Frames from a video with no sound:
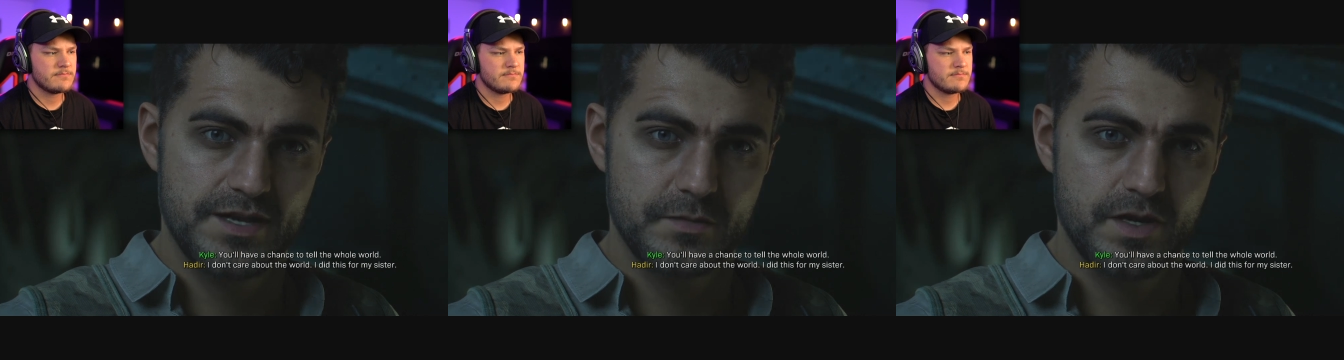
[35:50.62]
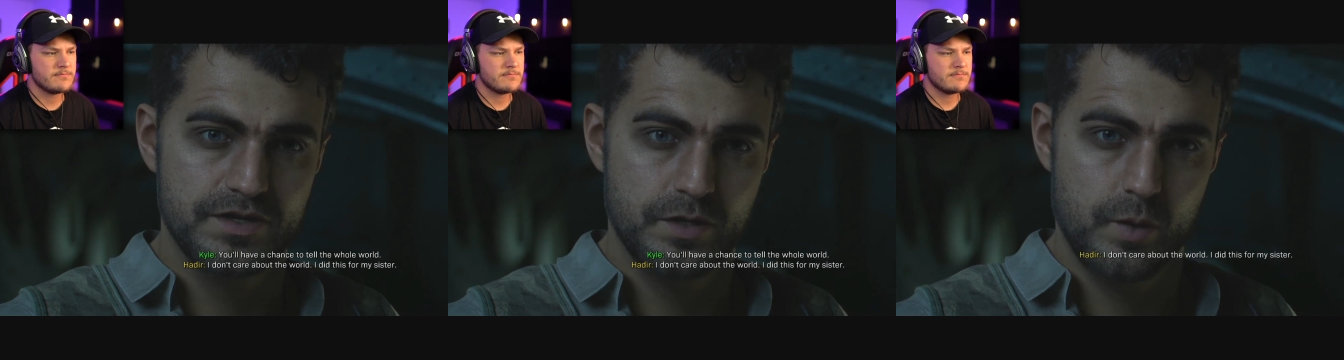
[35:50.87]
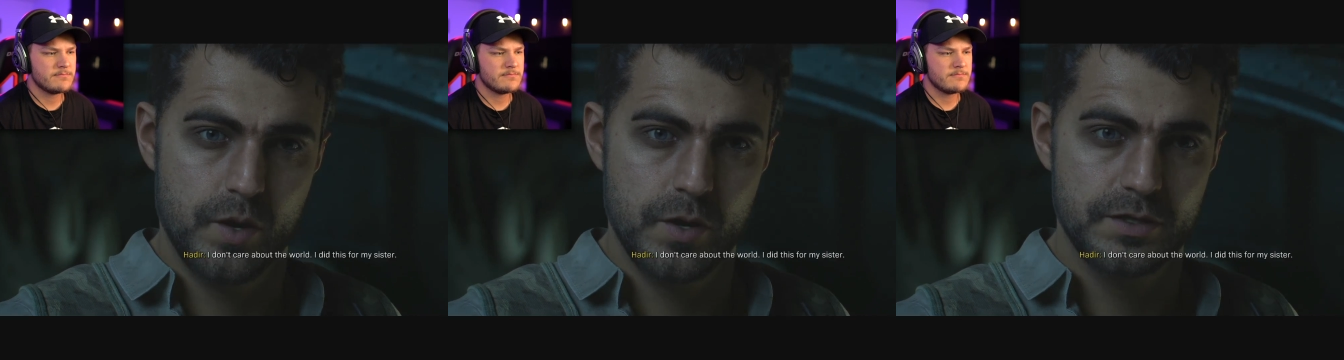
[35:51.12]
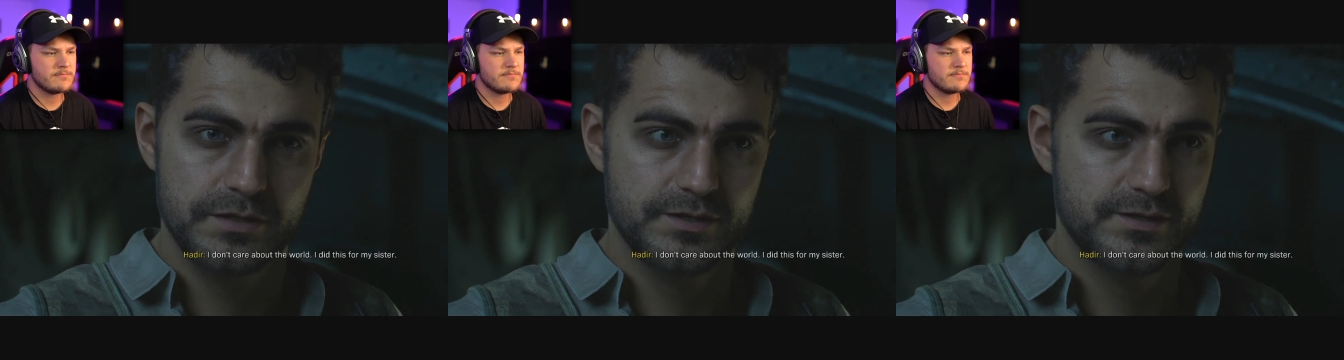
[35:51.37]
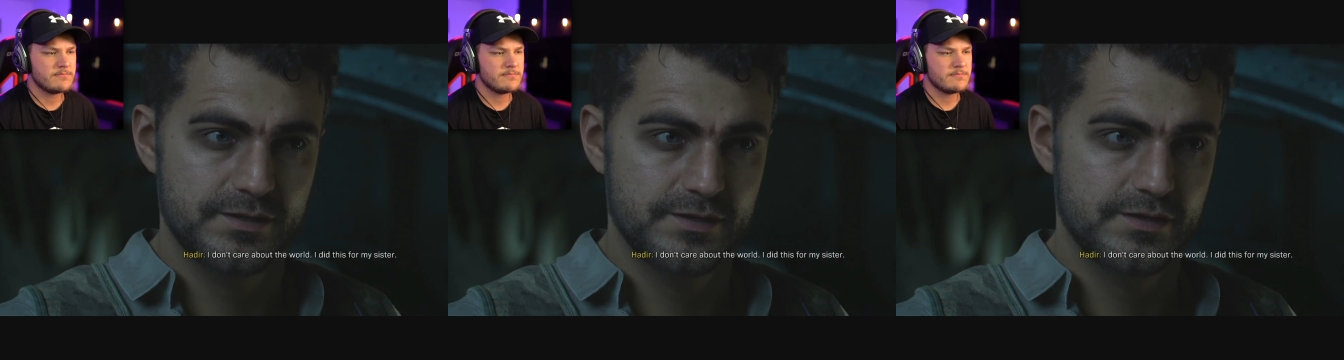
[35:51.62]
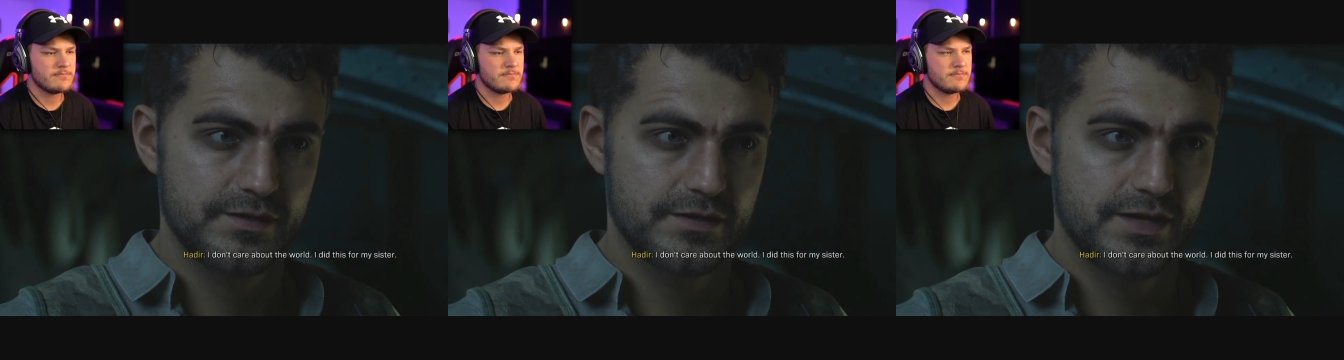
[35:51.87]
Speaker 1: care about the world.
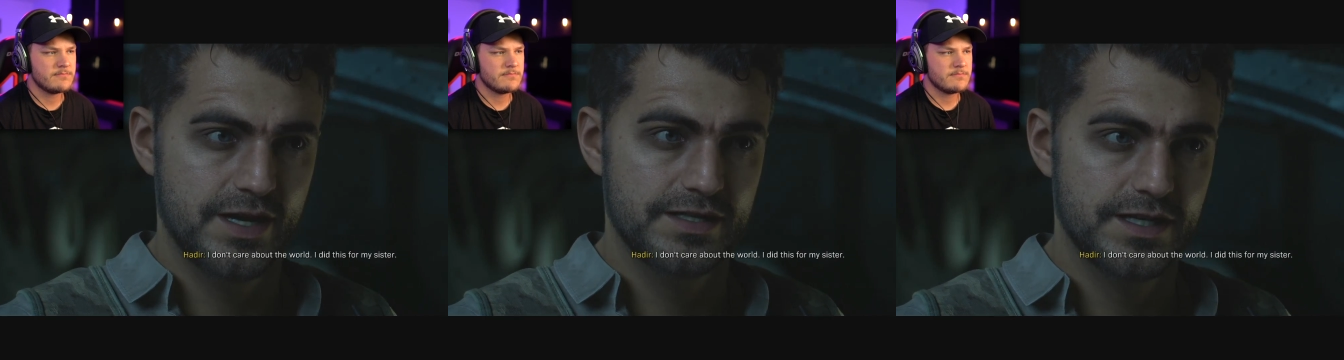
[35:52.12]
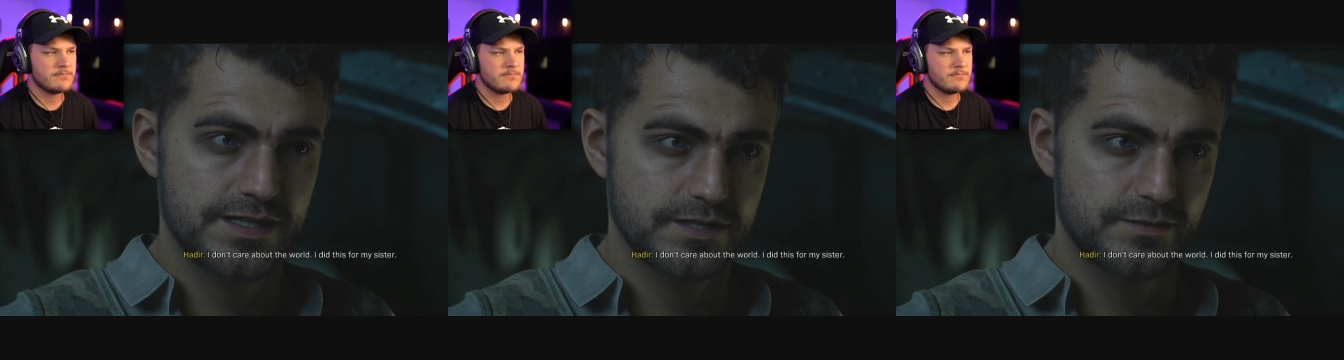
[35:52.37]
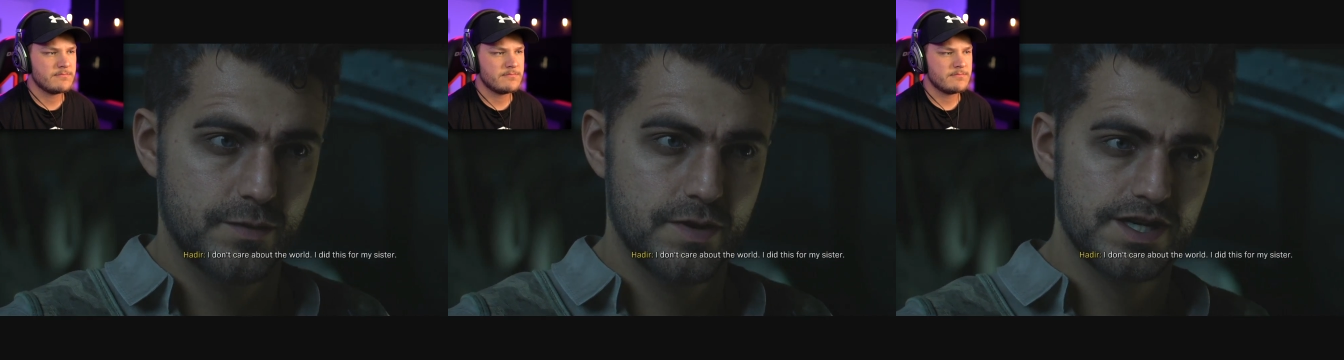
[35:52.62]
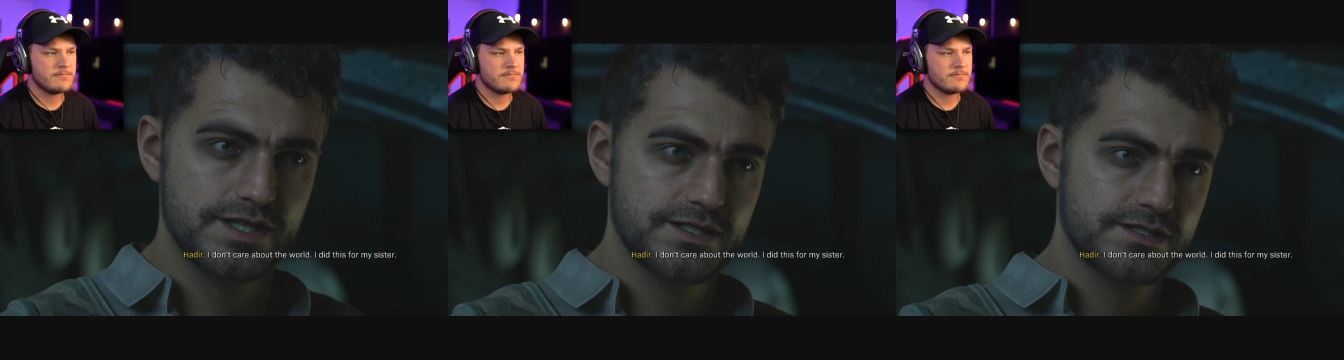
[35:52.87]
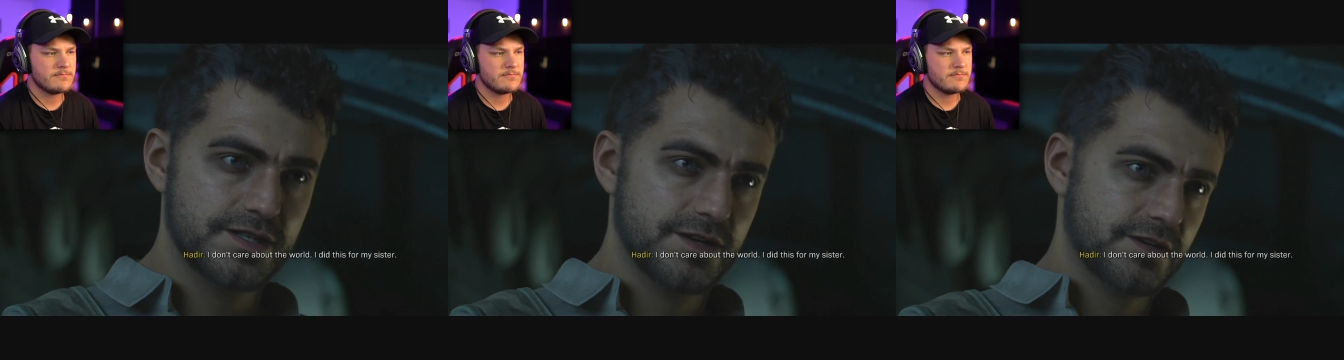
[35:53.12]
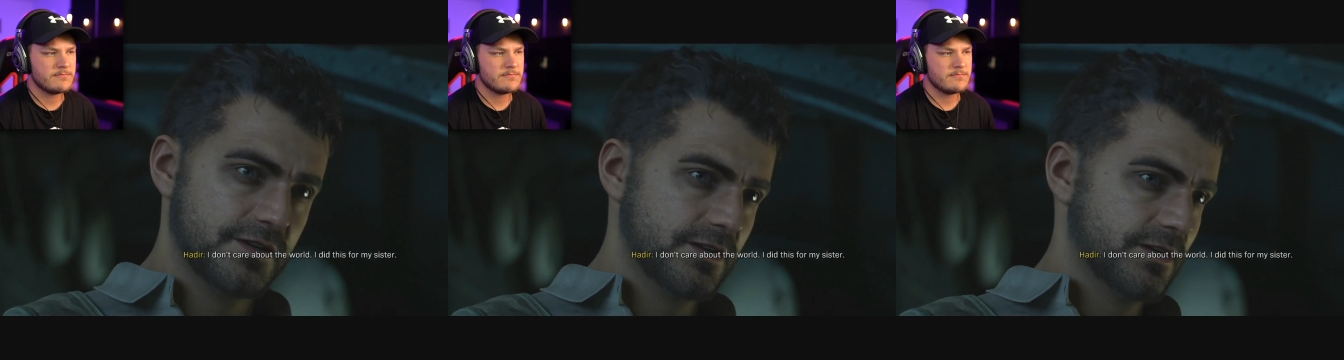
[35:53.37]
I did this for my sister.